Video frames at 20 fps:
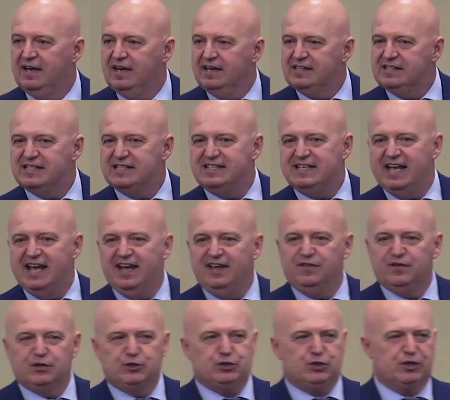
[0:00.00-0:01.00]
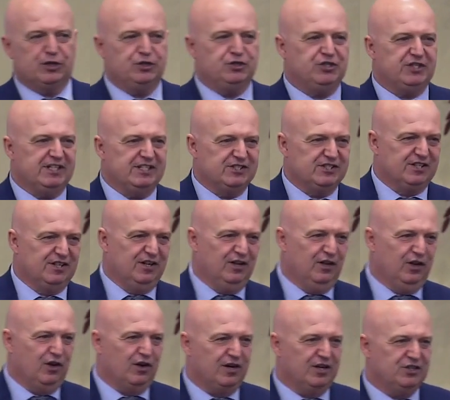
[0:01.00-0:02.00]
Today, their church is the
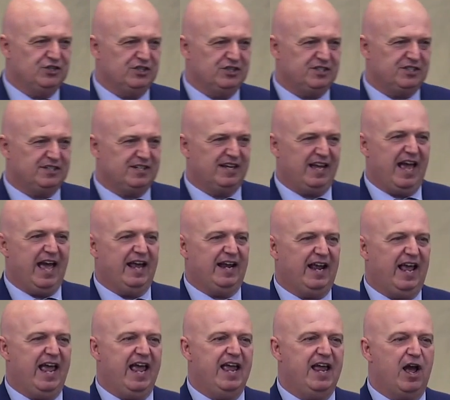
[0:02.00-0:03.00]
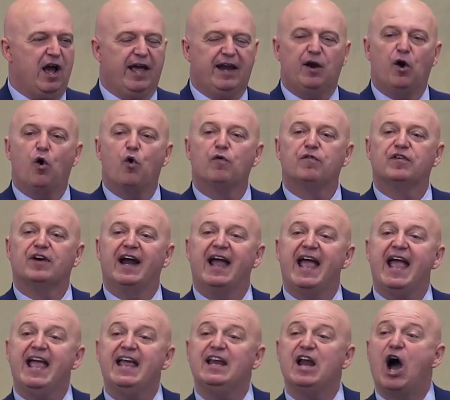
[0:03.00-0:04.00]
largest at over
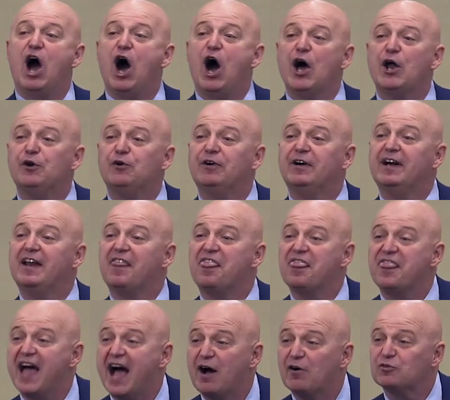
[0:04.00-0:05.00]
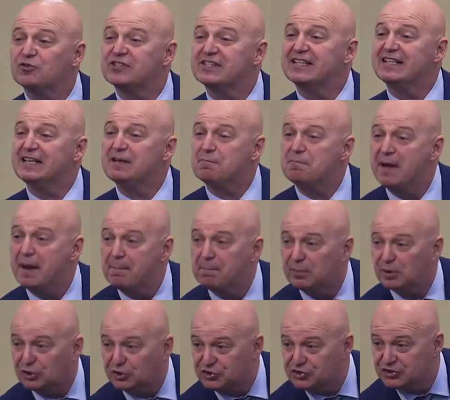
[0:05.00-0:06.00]
800,000
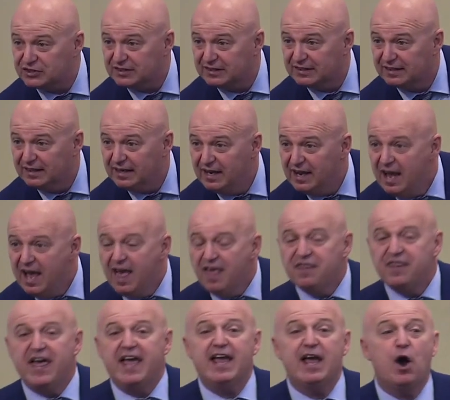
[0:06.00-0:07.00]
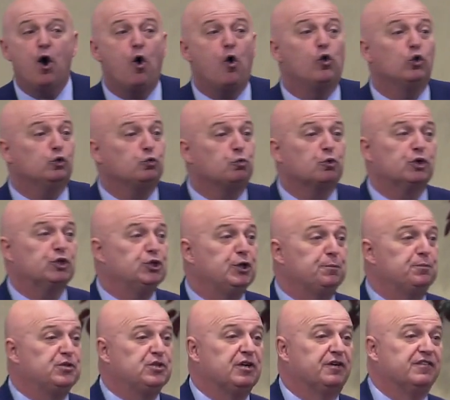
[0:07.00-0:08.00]
members. They hold
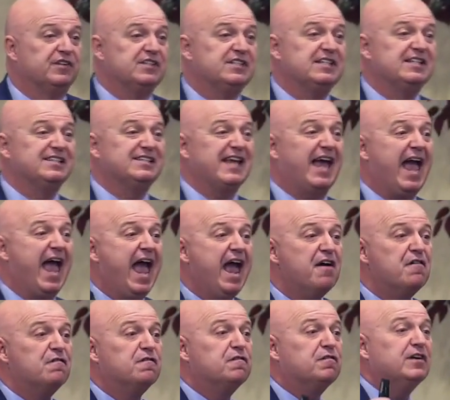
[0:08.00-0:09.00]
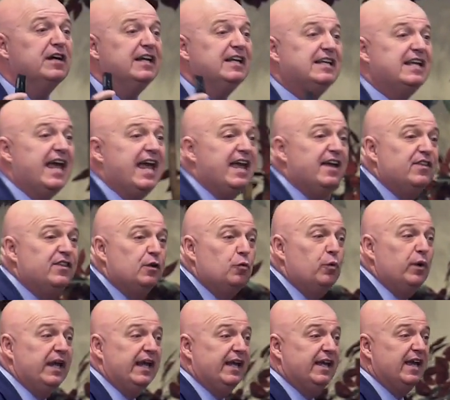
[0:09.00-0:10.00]
worship services every day of the
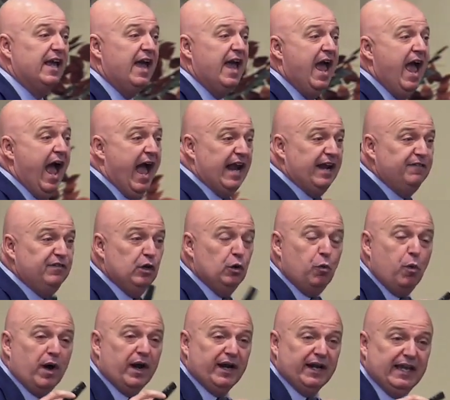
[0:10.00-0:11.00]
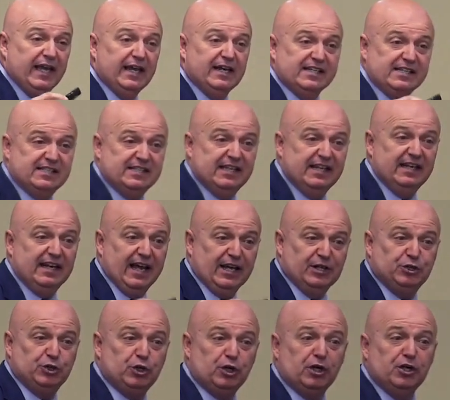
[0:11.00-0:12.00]
week. And if you want to get a seat at
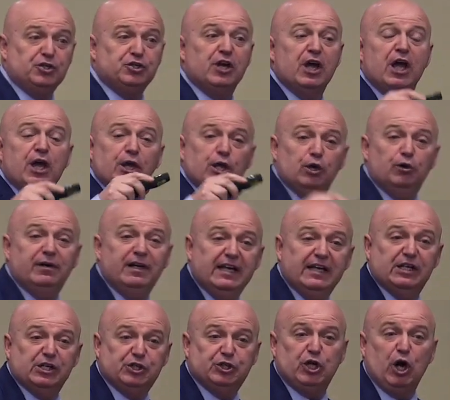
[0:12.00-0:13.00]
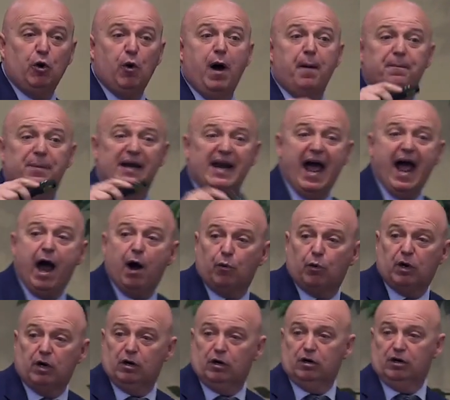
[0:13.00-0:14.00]
church, you need to show up an
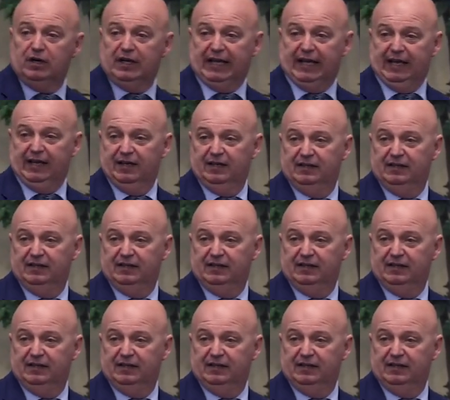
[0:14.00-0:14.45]
hour early.